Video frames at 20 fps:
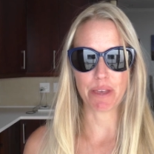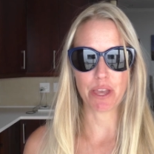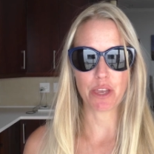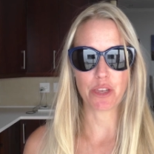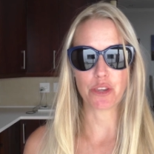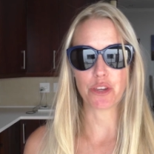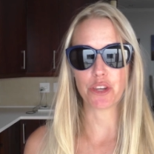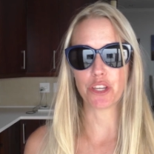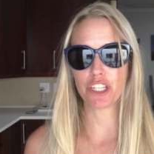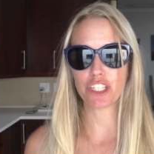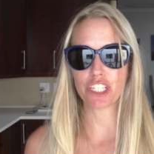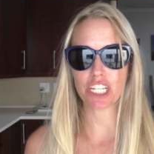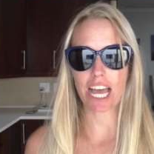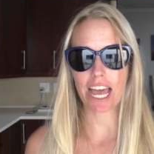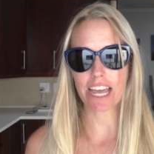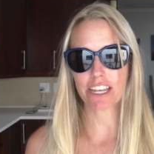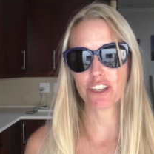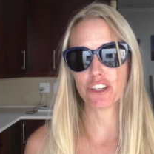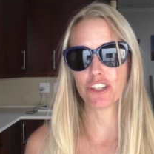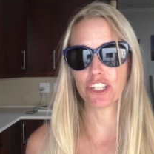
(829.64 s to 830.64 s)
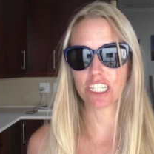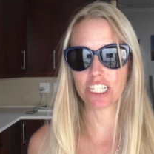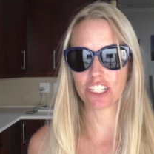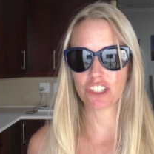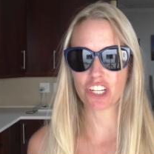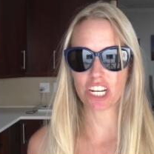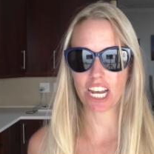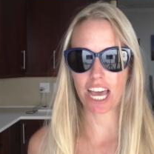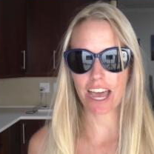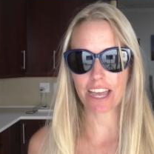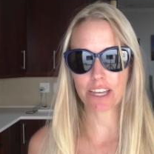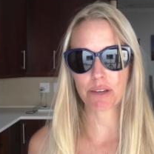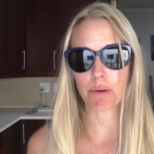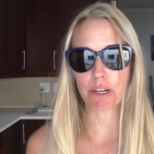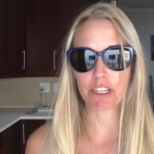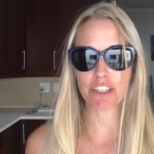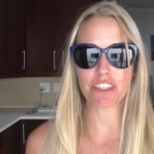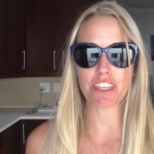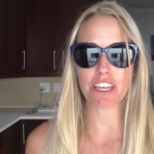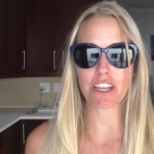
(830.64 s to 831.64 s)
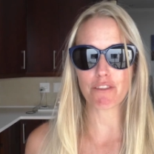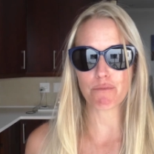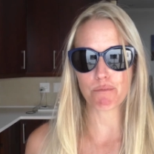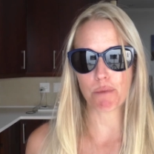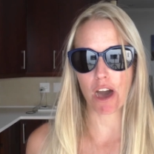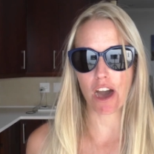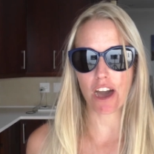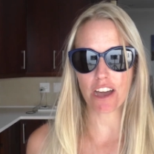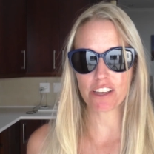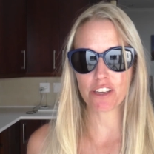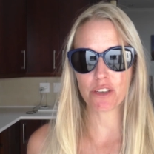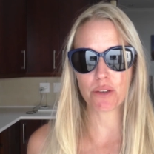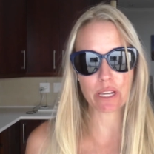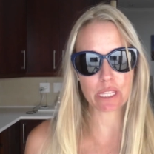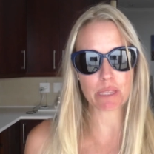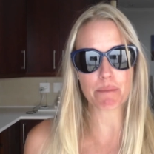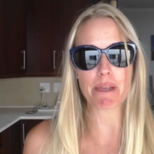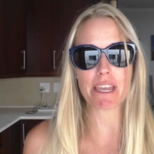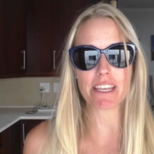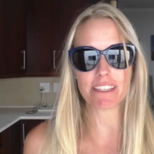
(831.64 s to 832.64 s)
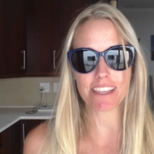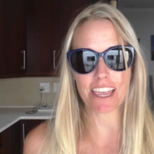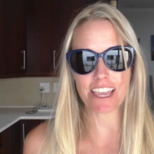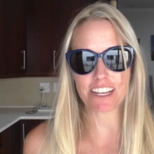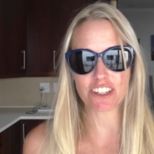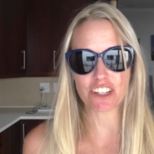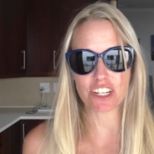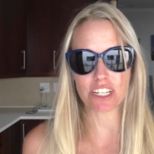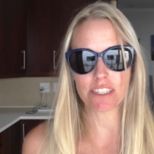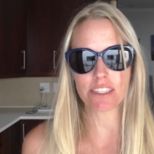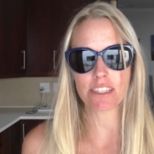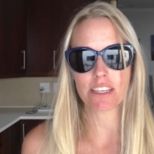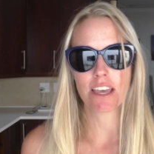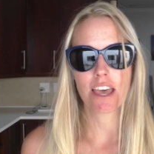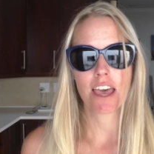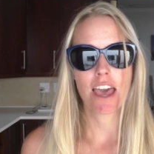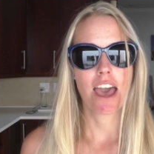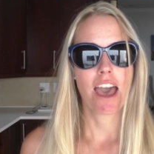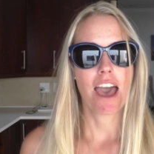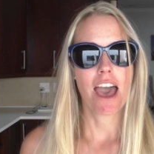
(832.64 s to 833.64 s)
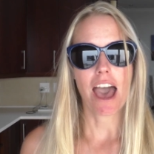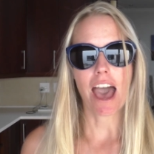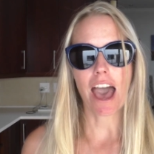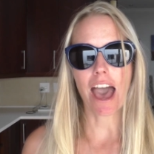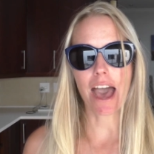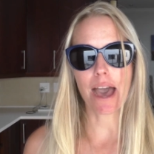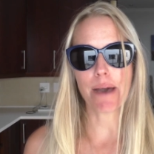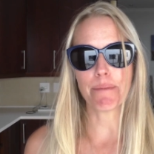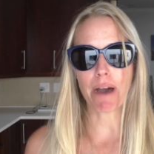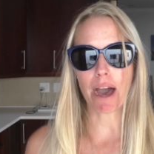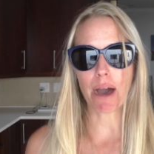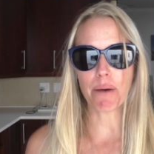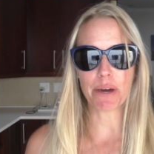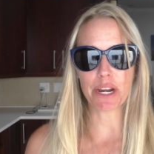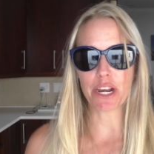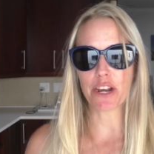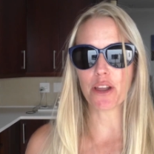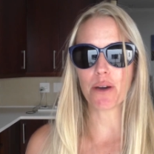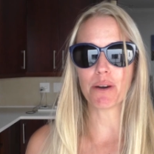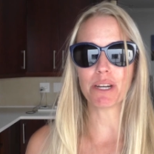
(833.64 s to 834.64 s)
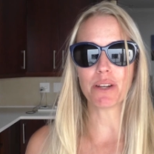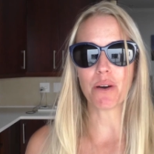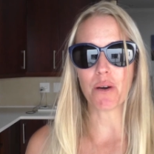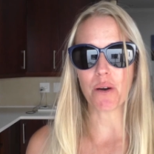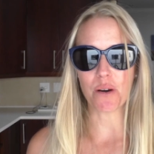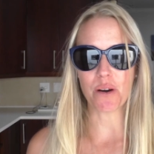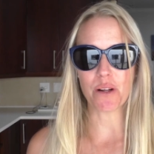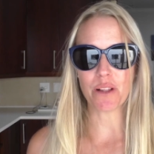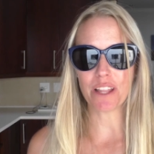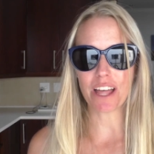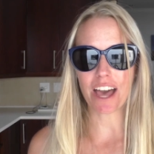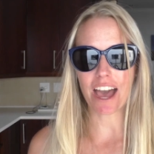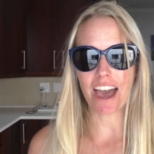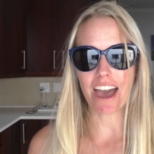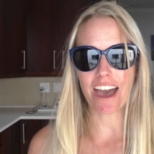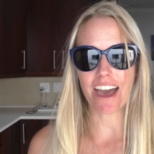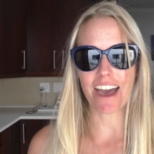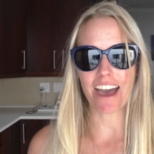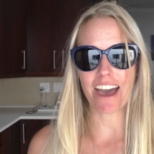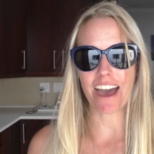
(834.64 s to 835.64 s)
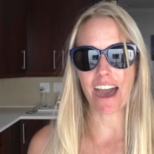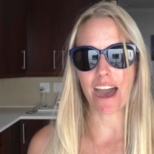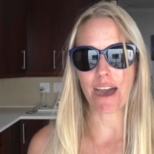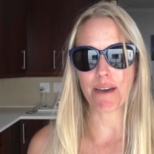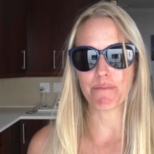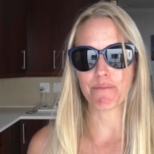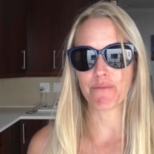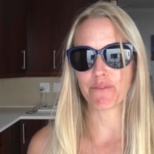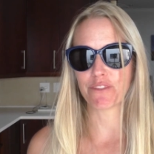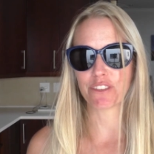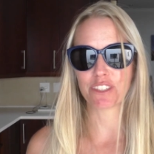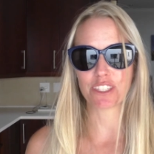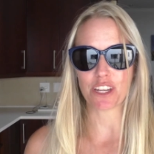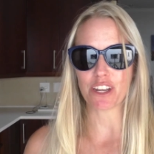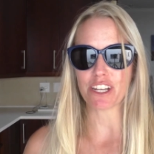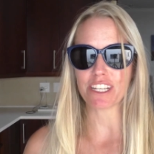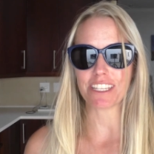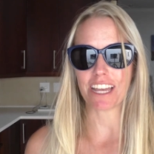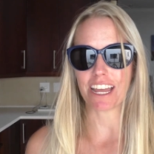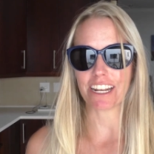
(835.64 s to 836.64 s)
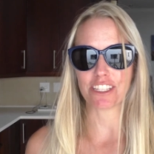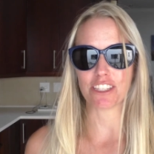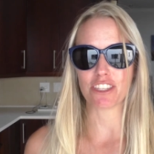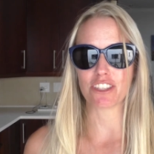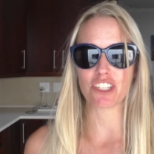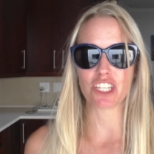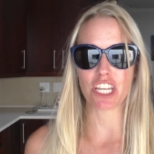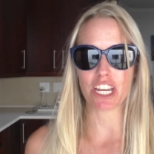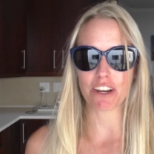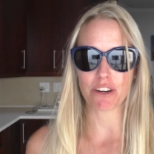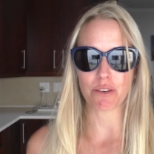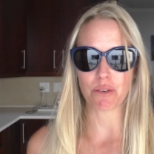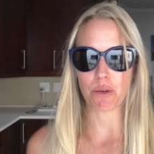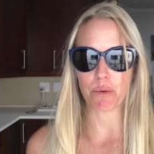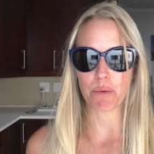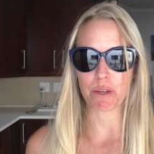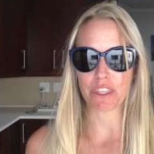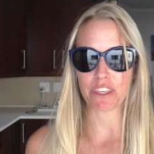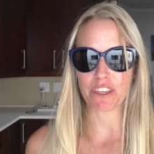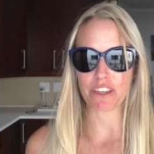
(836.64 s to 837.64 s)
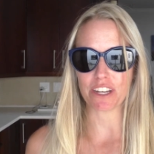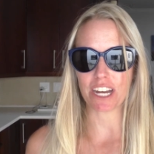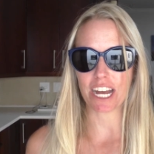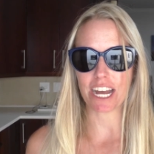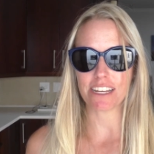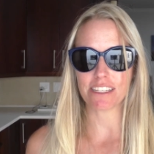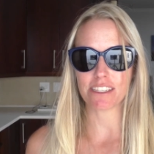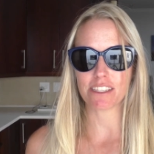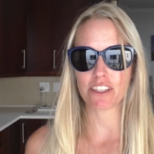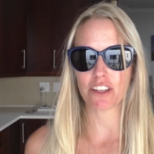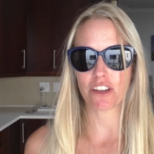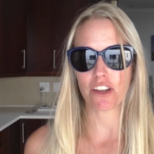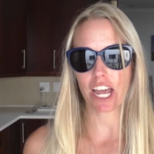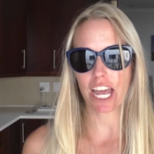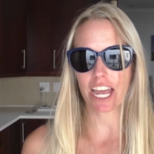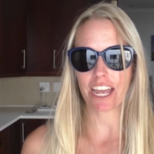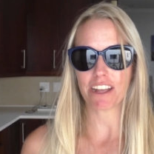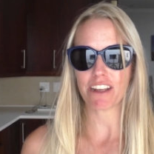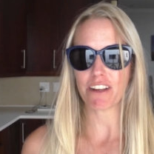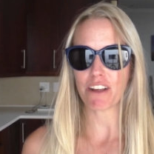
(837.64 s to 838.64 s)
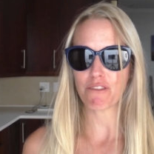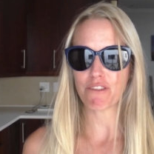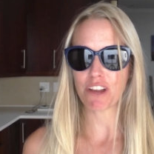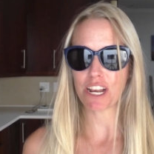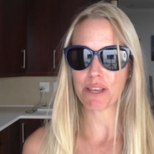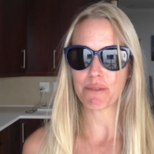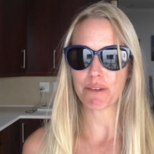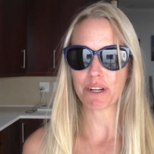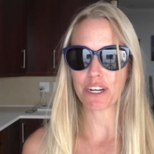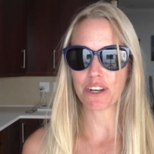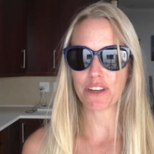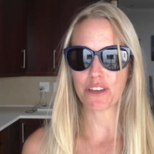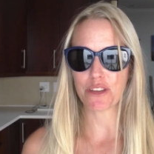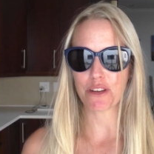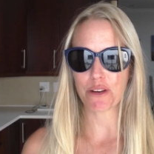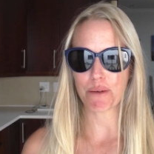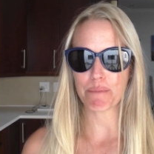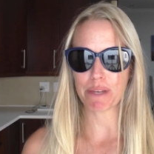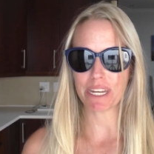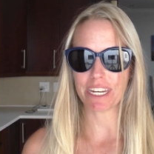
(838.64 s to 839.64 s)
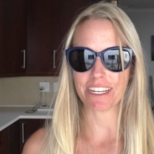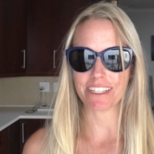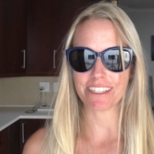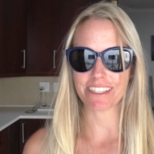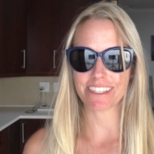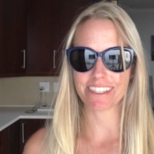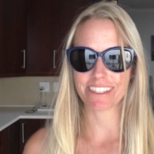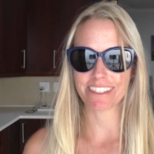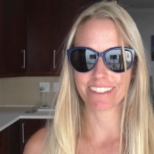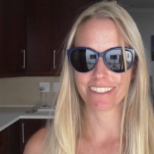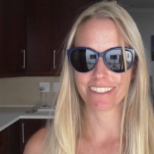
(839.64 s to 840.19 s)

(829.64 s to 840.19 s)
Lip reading: Who did you like? Who didn't you like? What did you think of Mark? Who had the best entrance? I want to know it all. I'm so excited to share it all with you guys. So I really want to know your opinions.